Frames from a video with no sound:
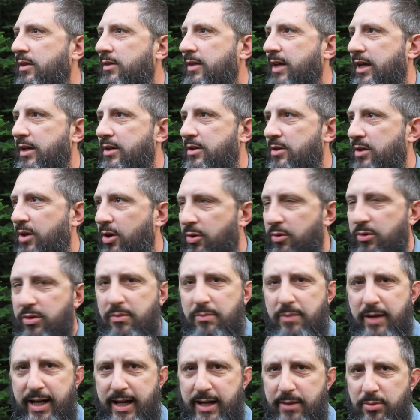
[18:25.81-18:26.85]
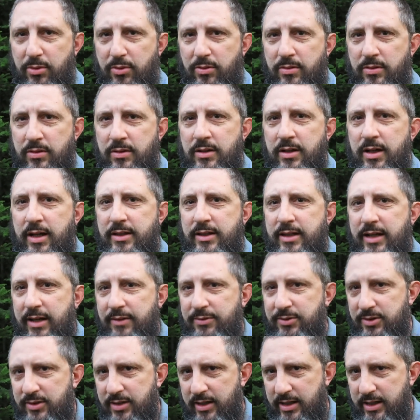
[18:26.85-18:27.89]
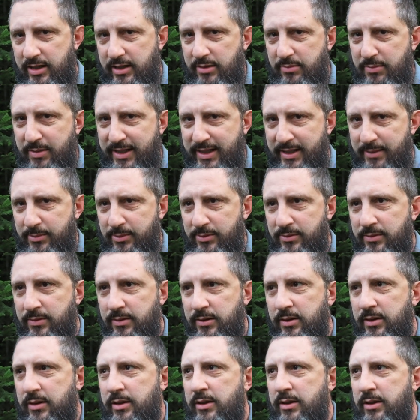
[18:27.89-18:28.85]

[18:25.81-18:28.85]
that know the Bible and that have studied the Bible.